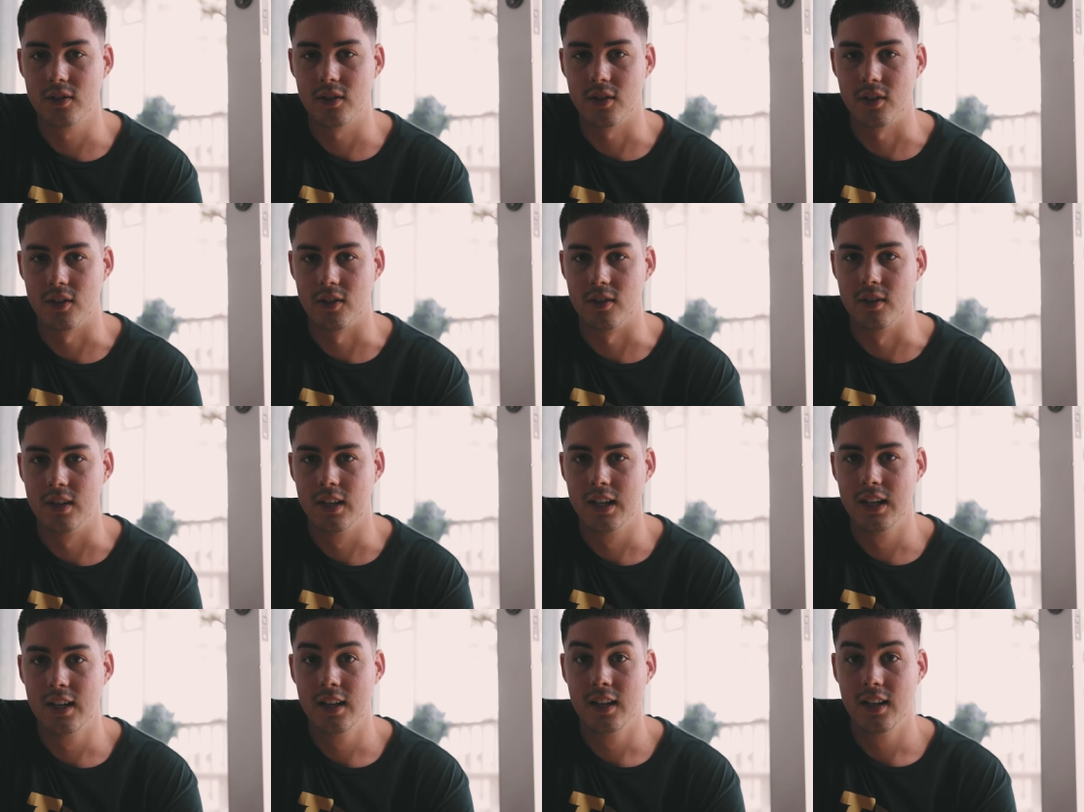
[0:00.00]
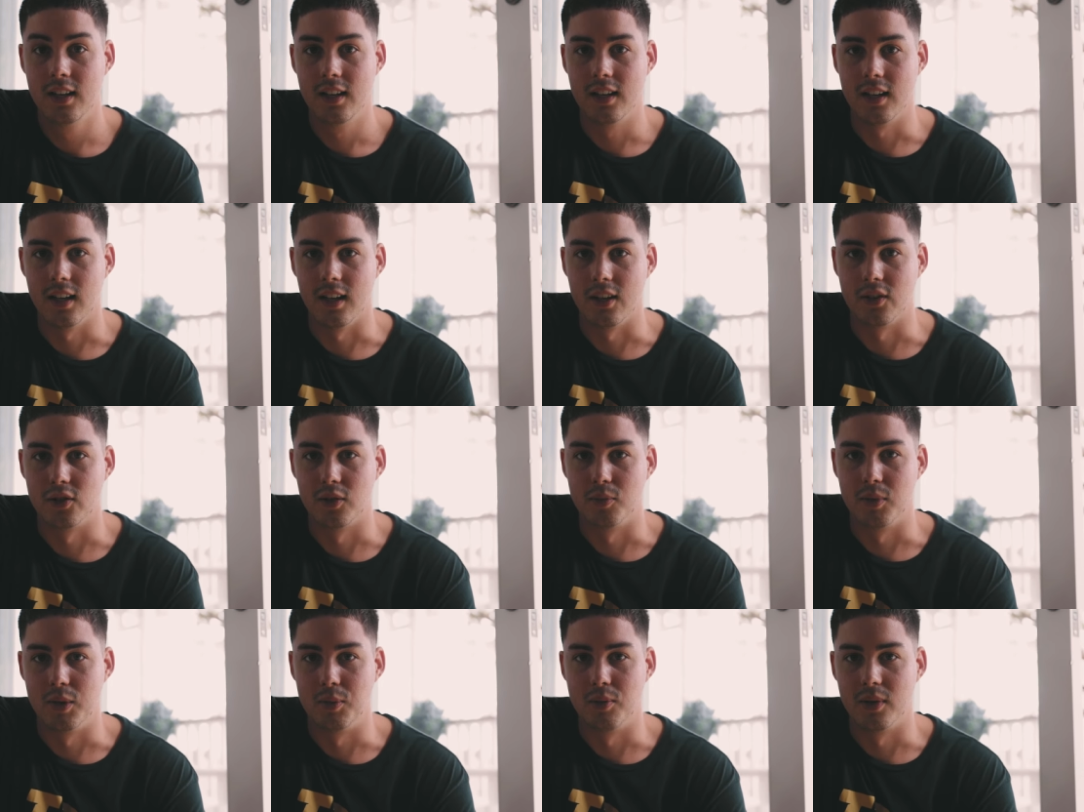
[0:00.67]
So yeah,
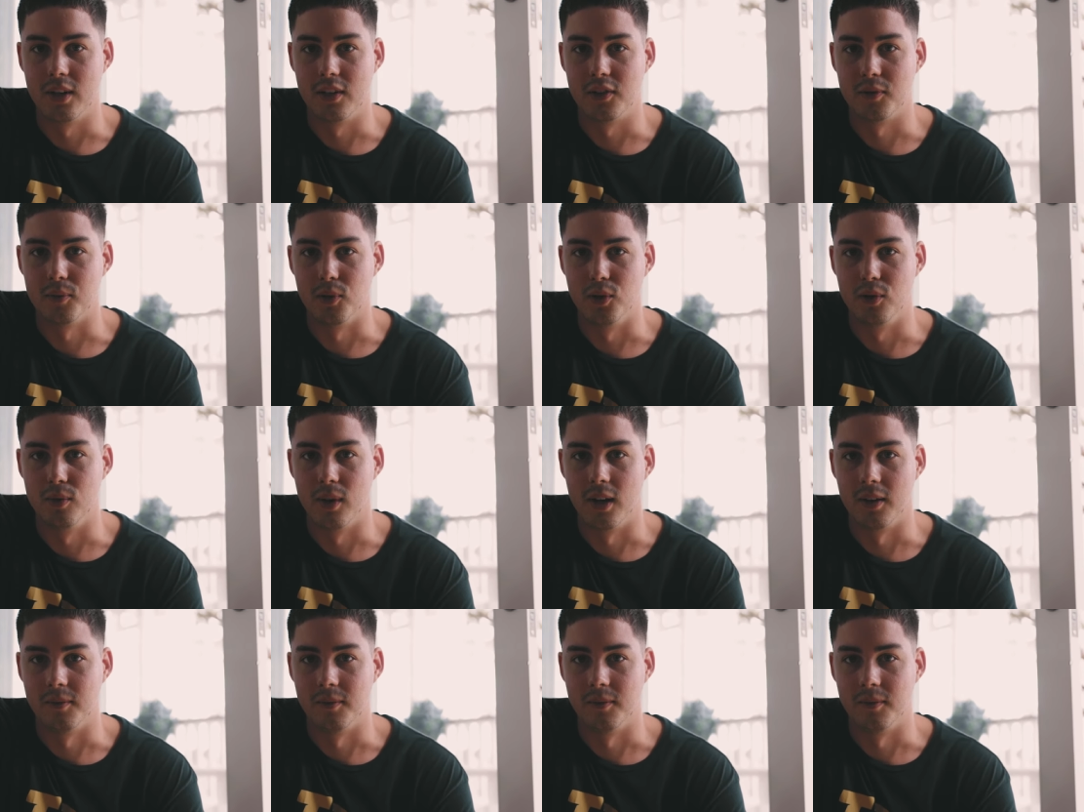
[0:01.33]
it should be a pretty smooth